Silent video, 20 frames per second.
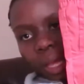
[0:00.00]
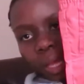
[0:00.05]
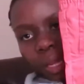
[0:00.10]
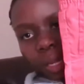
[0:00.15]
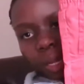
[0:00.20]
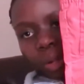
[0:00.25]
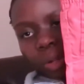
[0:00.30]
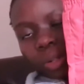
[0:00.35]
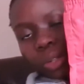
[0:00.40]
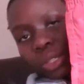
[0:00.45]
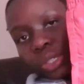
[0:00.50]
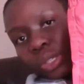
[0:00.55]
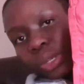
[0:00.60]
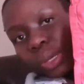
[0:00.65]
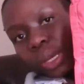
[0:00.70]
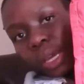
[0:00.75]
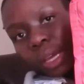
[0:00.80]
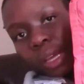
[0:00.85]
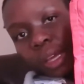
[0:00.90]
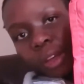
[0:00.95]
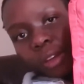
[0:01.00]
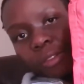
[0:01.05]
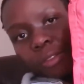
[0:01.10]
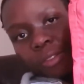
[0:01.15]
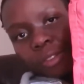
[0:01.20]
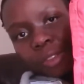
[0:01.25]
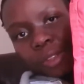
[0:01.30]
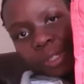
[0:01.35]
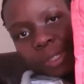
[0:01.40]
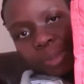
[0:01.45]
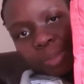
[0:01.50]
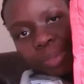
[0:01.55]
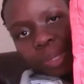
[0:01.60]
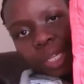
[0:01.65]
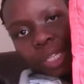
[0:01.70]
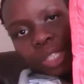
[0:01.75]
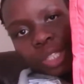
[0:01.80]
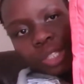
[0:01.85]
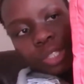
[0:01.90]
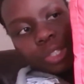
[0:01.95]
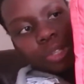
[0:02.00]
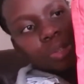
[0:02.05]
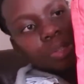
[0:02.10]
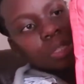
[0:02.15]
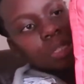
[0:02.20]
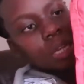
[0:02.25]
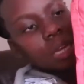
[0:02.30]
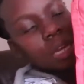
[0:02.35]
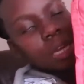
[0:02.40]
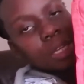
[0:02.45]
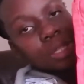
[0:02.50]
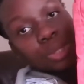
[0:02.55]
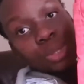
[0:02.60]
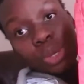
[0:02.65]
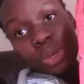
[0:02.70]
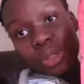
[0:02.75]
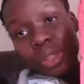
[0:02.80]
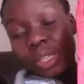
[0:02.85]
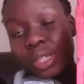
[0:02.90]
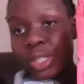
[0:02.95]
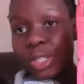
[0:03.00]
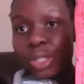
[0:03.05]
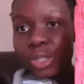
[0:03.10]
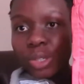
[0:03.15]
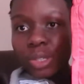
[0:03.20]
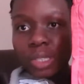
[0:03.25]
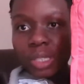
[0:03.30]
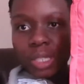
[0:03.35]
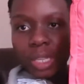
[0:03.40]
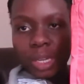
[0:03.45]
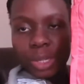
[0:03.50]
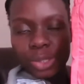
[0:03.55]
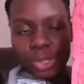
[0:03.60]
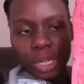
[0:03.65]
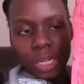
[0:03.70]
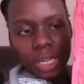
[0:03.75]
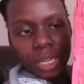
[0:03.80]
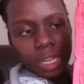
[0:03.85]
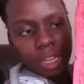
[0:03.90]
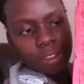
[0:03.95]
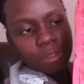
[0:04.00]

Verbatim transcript: and I also have this piece short guy so these shorts they actually